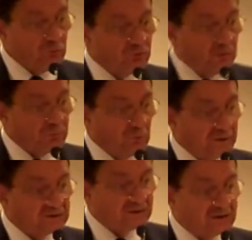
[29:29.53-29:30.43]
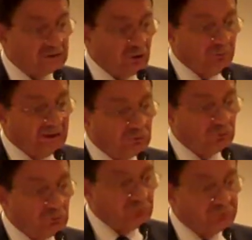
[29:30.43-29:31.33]
crucial point that economic
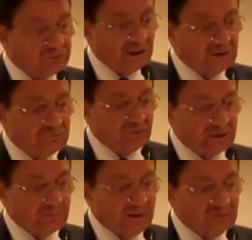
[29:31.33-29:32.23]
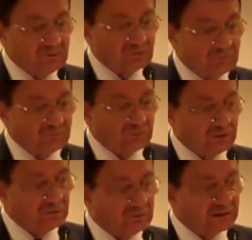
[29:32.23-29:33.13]
growth and environmental
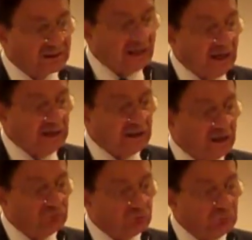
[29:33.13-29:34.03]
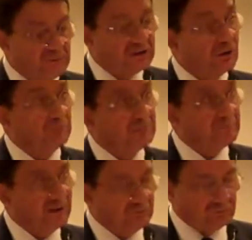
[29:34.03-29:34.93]
concern can and should be
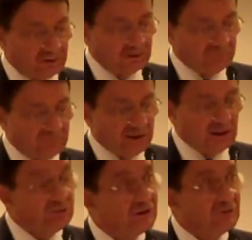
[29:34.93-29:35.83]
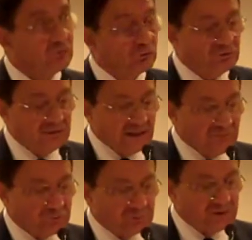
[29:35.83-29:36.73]
complementary, and should
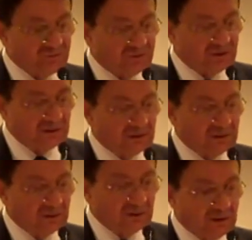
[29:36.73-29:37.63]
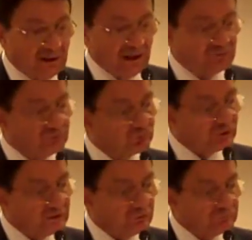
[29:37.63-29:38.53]
never be seen as a
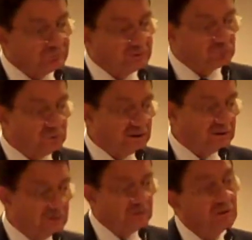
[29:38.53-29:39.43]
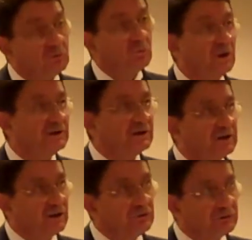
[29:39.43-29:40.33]
trade-off between one and
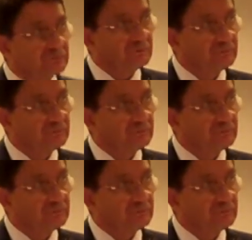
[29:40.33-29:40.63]
another.